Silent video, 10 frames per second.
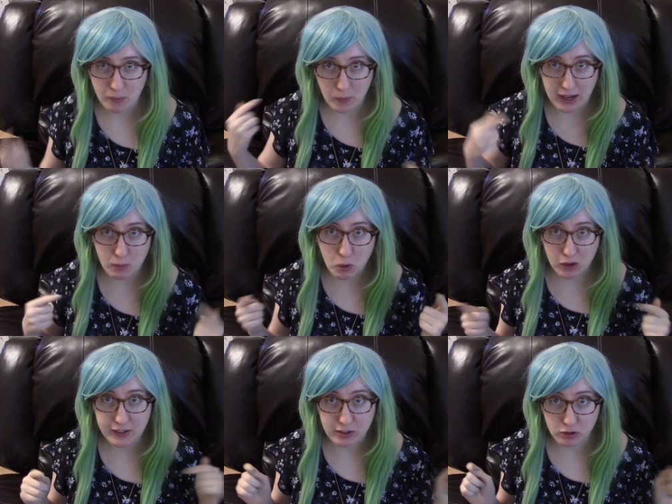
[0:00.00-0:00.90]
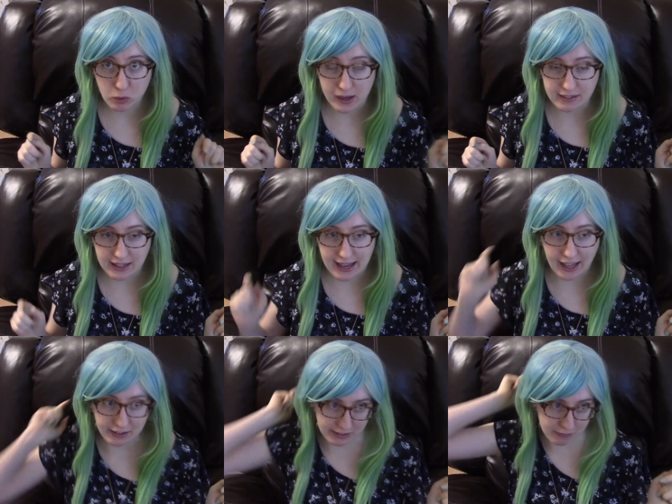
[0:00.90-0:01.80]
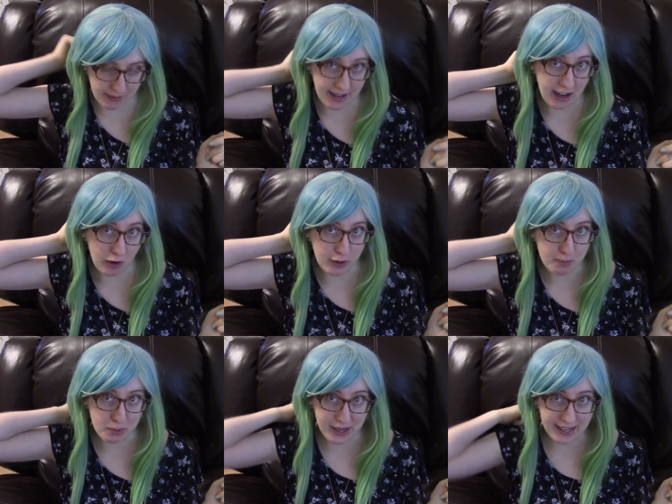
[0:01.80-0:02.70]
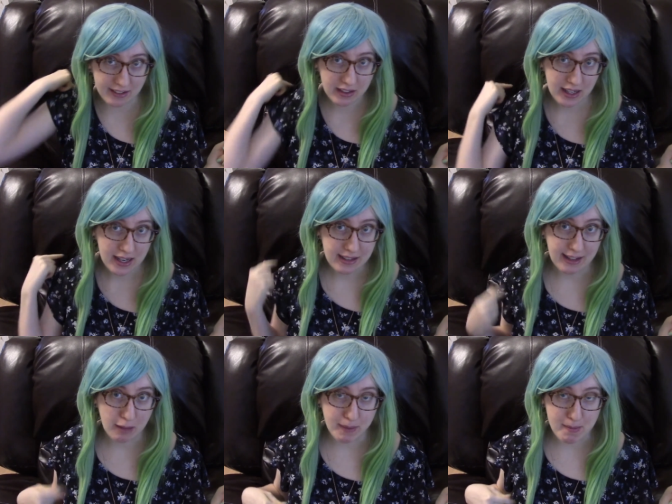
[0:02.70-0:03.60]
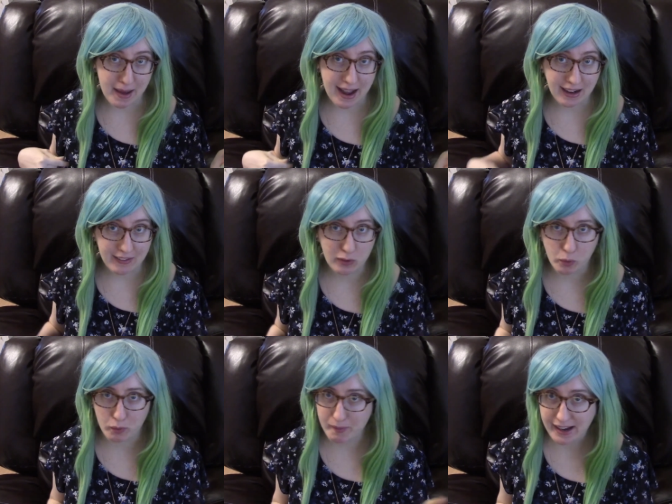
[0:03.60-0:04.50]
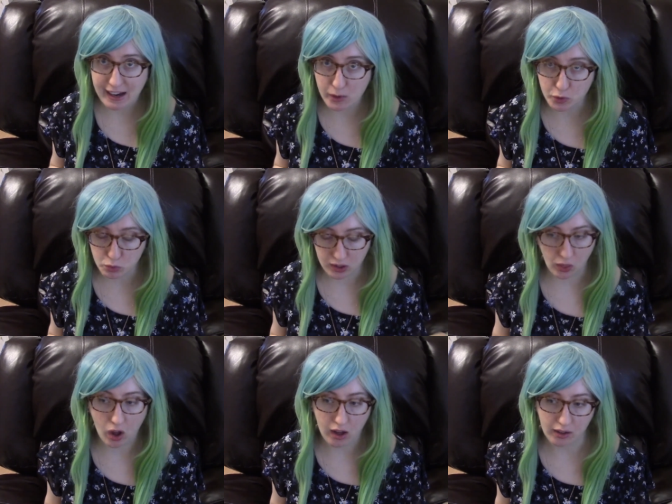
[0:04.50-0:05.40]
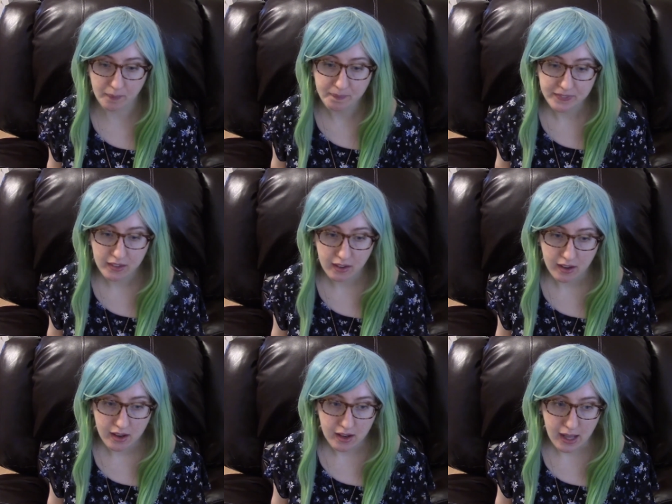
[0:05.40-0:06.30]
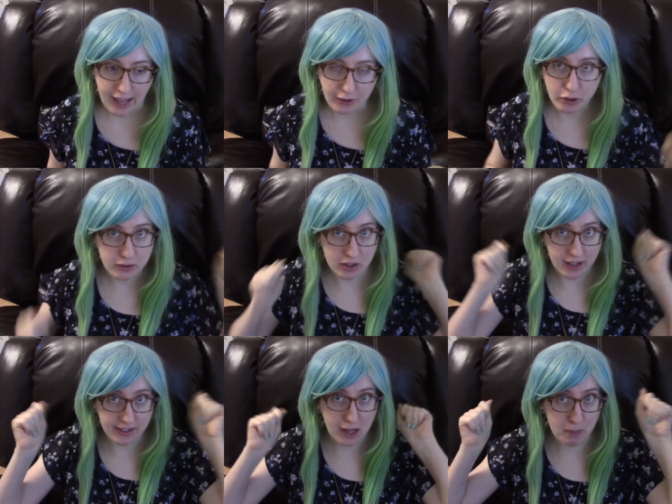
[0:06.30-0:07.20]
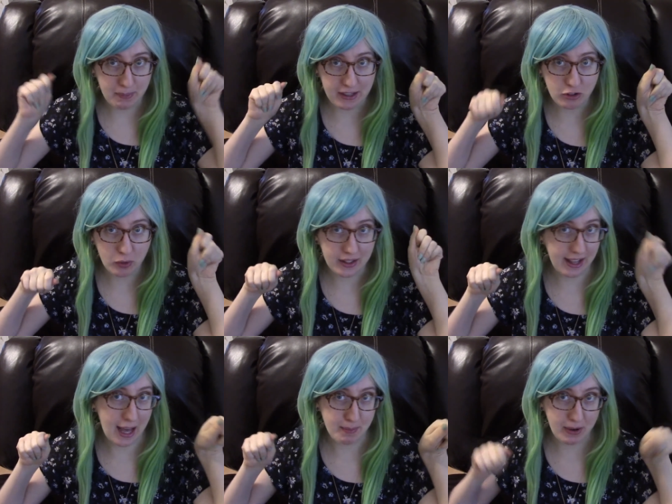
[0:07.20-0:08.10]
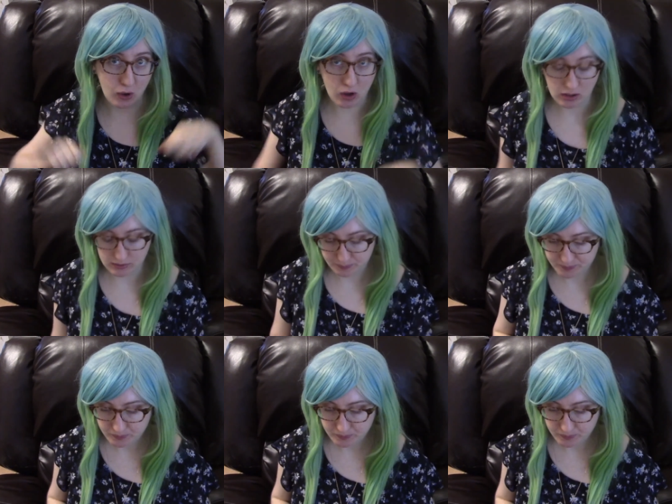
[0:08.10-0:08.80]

When I wore these two wigs, I had to leave my hair in a braid down my back. This is when my hair was really long. I couldn't tuck it up into the cap at all.